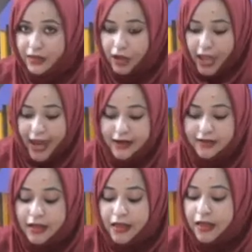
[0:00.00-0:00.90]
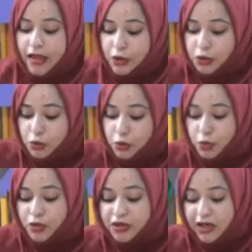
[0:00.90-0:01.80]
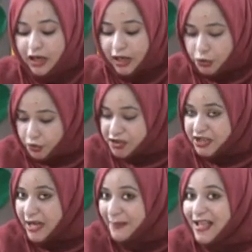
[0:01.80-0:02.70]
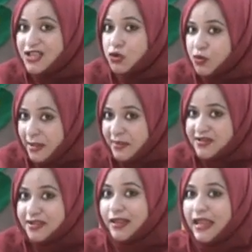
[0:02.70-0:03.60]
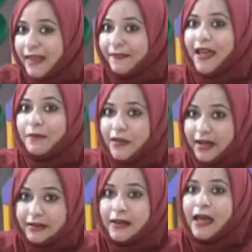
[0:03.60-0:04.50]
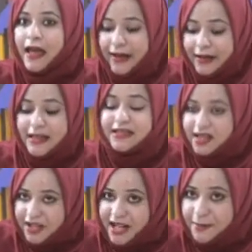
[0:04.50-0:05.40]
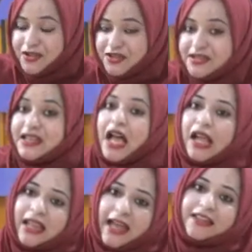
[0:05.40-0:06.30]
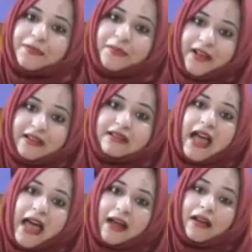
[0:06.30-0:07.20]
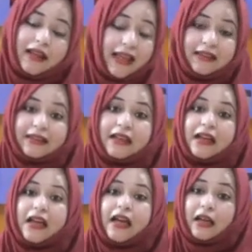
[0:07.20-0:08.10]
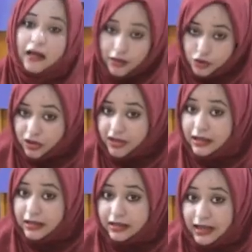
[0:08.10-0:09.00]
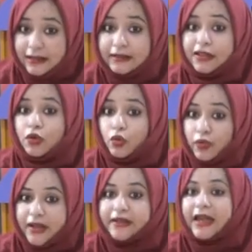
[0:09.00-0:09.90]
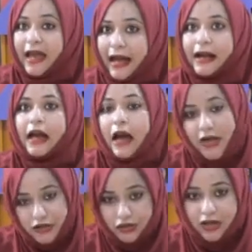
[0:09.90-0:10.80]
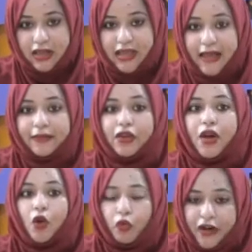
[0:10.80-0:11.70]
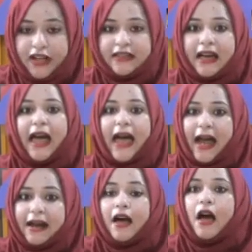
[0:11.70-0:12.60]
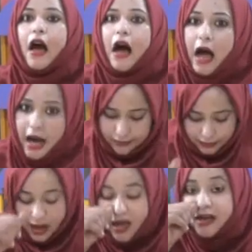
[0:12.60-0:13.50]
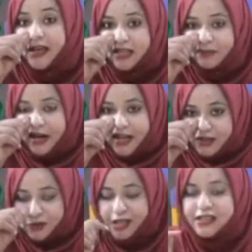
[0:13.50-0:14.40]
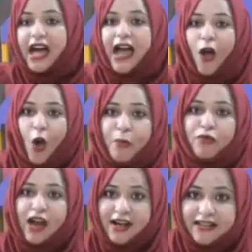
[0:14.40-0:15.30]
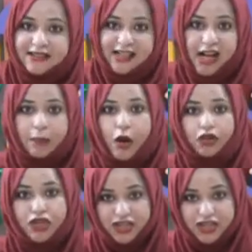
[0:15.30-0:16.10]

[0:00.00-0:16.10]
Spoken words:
And 2D shape has 2 dimensions: length and width. It has 3 dimensions: length, width, length, width, and height. Length, width, and height. Yes, my dear students, I hope you understand about the